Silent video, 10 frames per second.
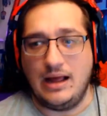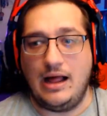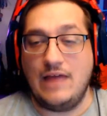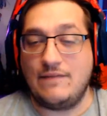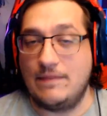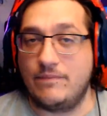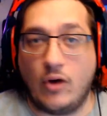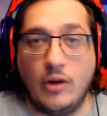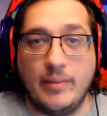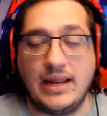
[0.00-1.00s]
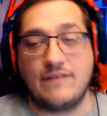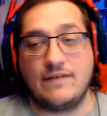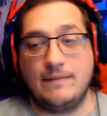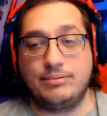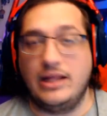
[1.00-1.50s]
Uh, if I'm farming, if
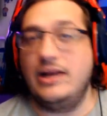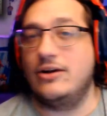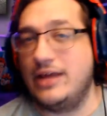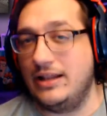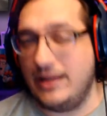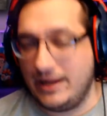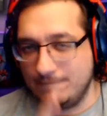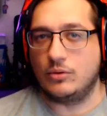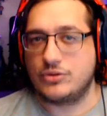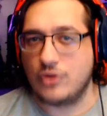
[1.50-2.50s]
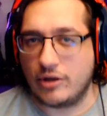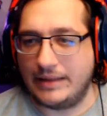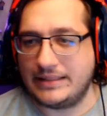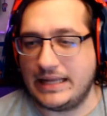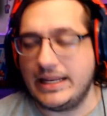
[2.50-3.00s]
I'm player killing, we'll talk
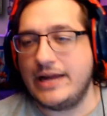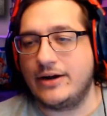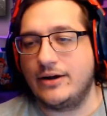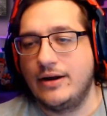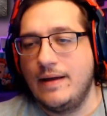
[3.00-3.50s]
about that later.